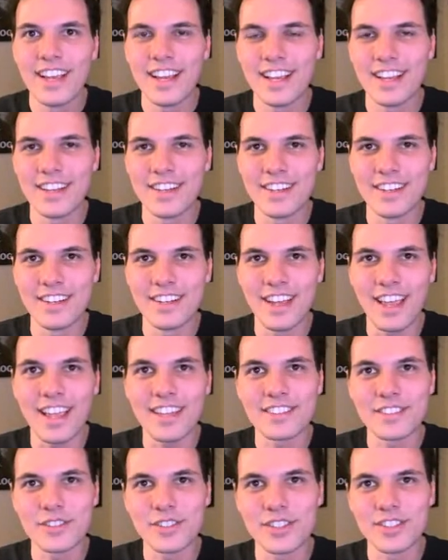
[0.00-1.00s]
And
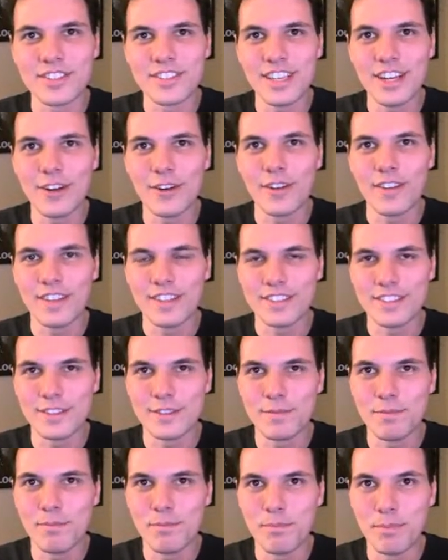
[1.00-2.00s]
as it turns out, this
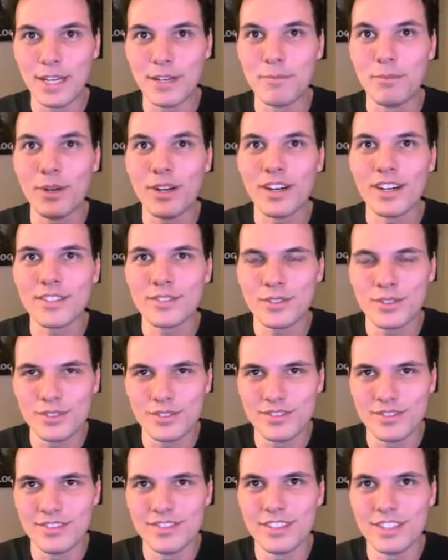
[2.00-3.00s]
is Big Boss,
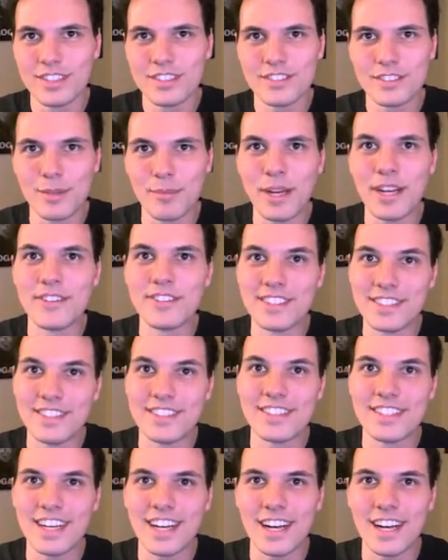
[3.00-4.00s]
who somehow didn't